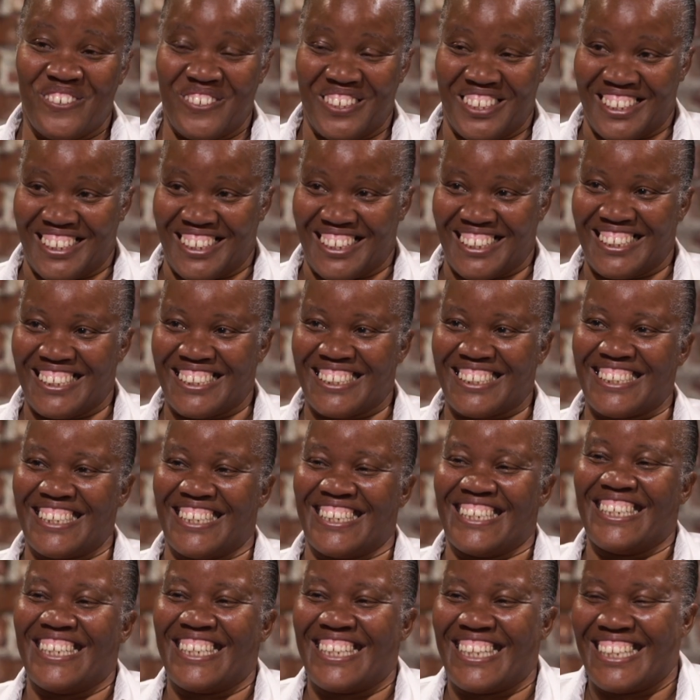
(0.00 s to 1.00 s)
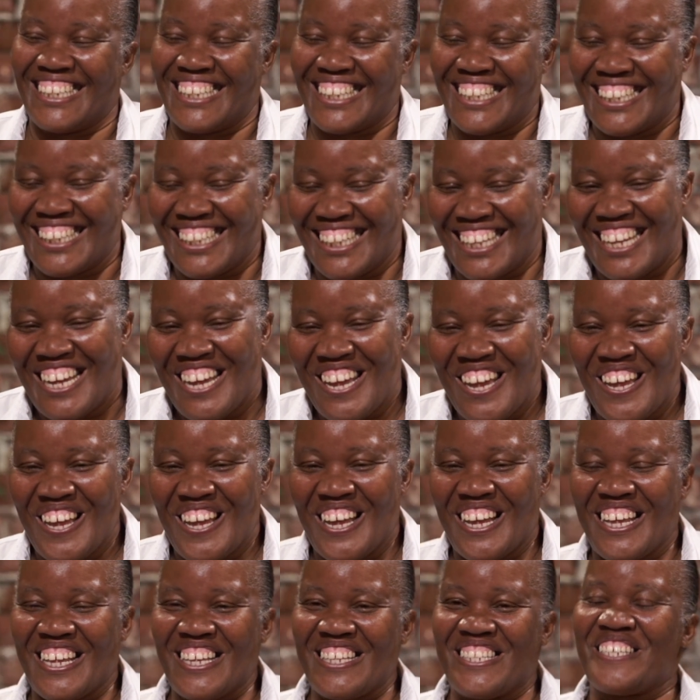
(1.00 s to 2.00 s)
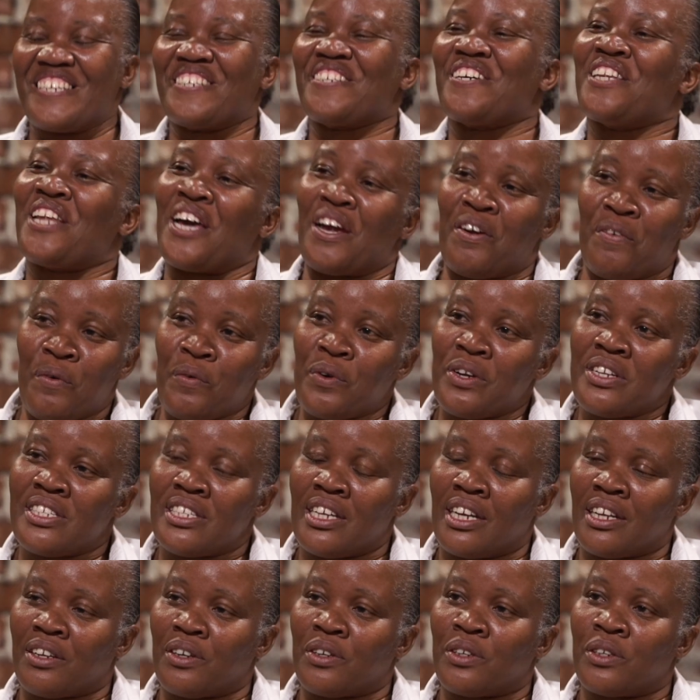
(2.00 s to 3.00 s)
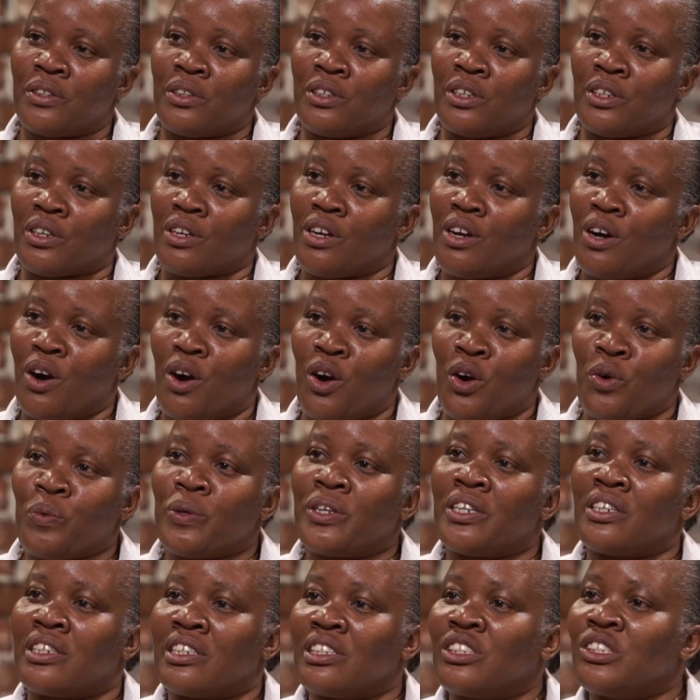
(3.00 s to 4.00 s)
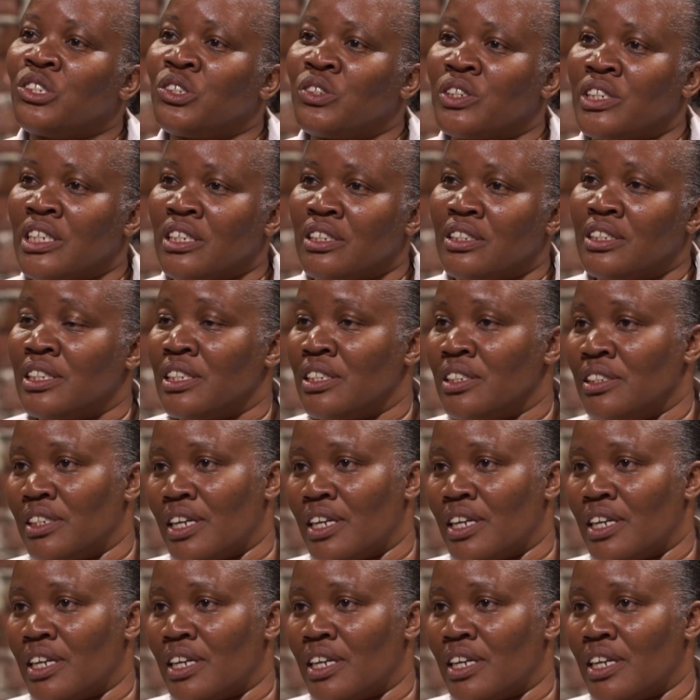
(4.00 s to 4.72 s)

yes. Because, like we were saying earlier, all we did is change